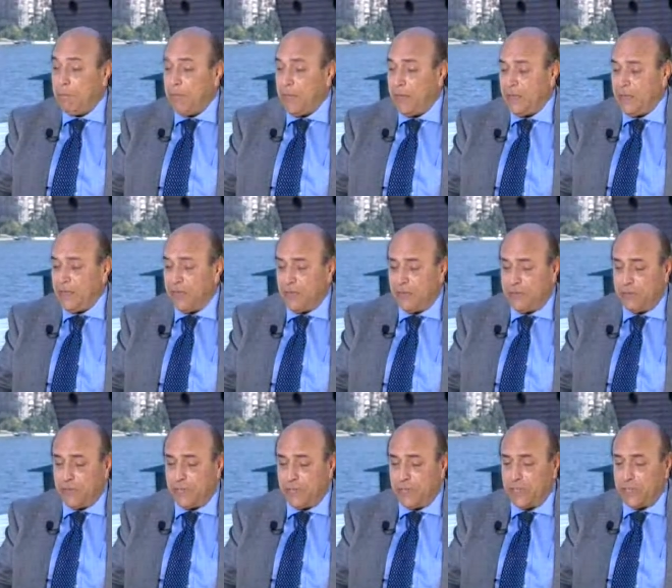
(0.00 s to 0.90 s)

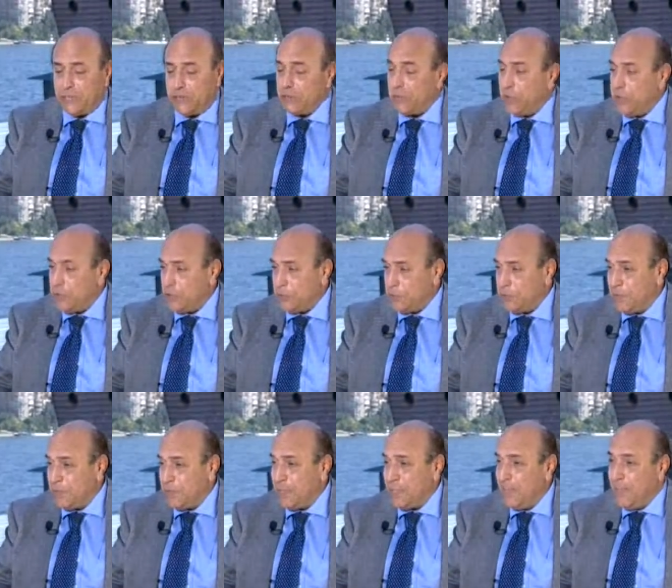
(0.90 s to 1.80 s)
really astonished
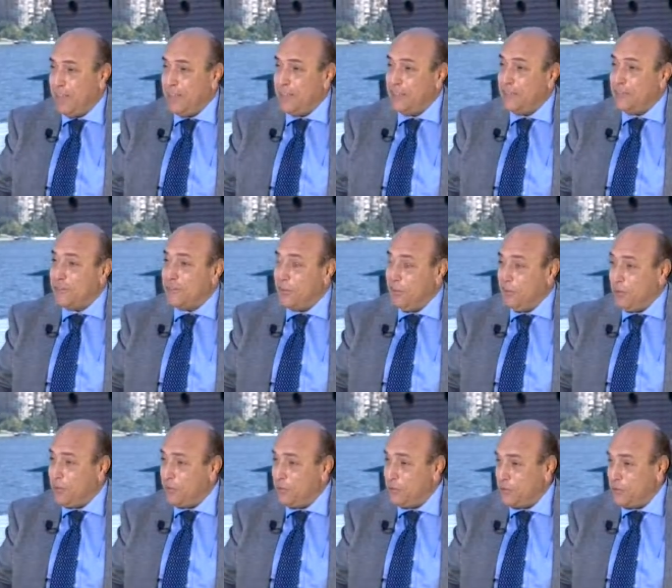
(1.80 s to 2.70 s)
me that some
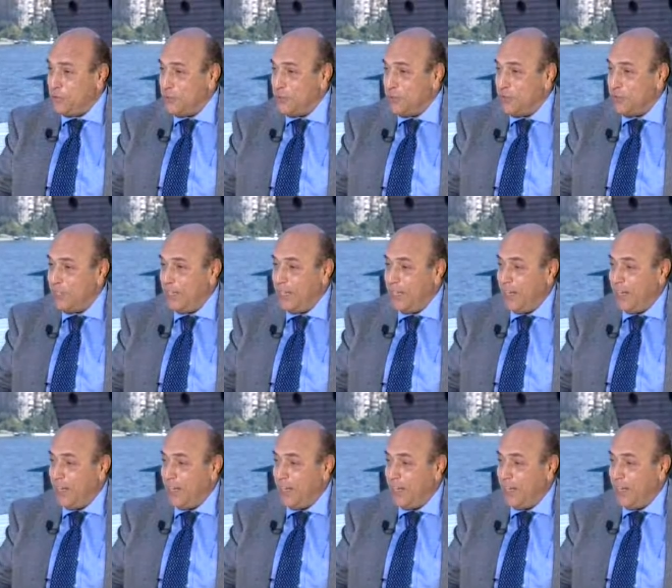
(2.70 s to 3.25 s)
countries